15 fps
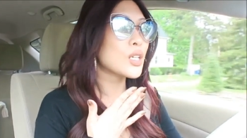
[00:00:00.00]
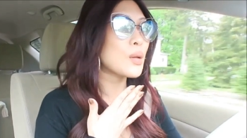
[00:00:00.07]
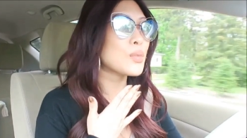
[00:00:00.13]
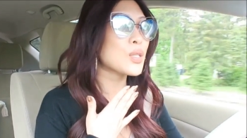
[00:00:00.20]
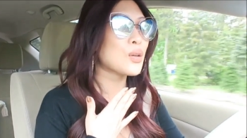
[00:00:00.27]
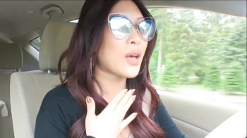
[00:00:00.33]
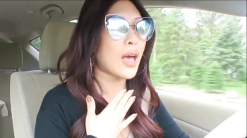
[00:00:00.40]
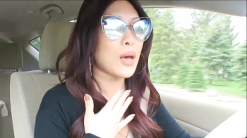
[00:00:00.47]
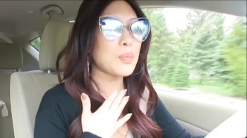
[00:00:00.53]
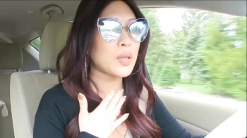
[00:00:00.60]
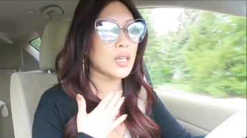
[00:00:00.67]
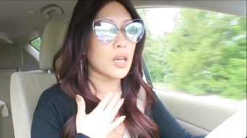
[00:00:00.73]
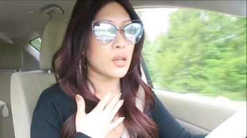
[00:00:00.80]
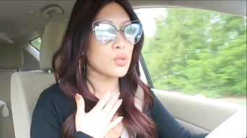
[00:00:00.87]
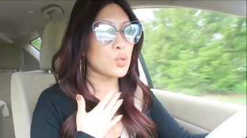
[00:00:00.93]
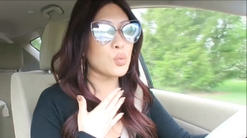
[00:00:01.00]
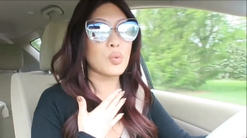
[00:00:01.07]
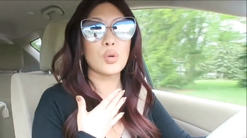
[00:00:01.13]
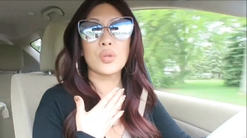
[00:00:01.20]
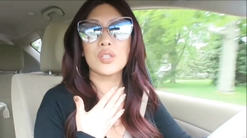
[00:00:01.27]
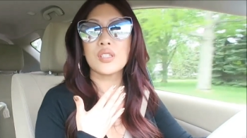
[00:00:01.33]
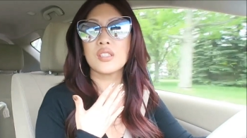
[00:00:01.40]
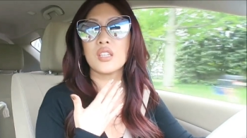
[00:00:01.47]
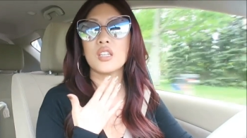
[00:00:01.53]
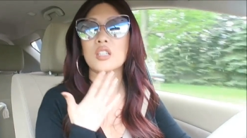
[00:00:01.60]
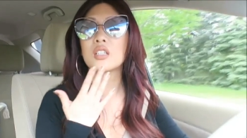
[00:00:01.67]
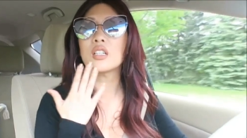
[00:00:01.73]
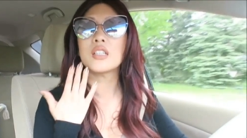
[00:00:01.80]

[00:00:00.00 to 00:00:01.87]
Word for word: I'm so happy Andrew broke the seal